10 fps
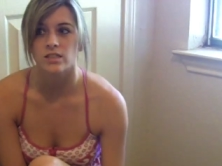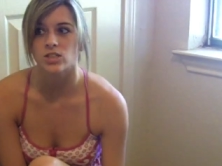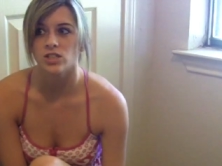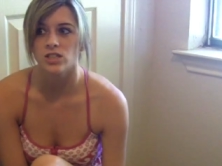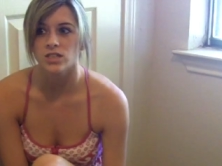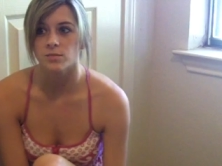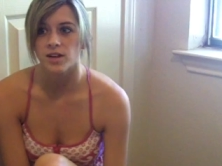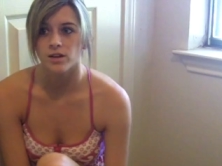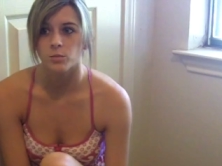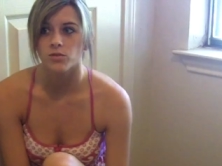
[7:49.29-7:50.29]
She does
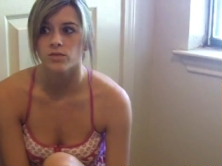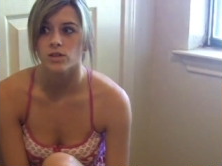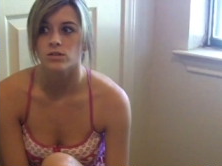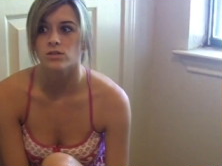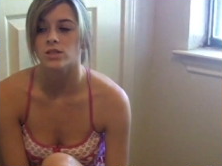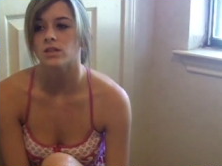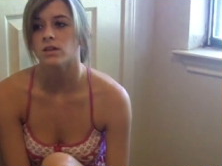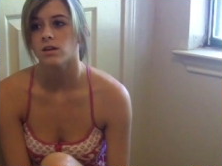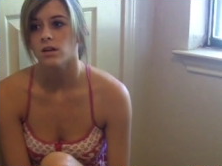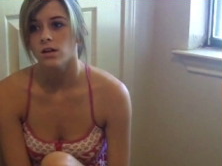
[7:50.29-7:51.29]
makeup reviews and
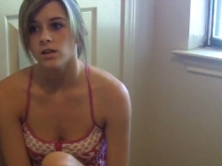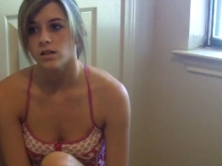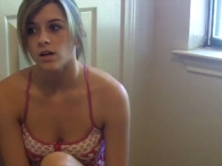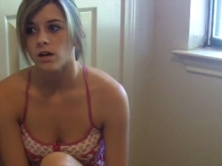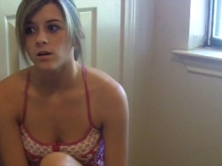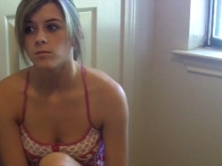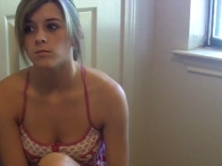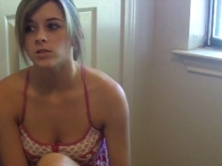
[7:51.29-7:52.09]
um,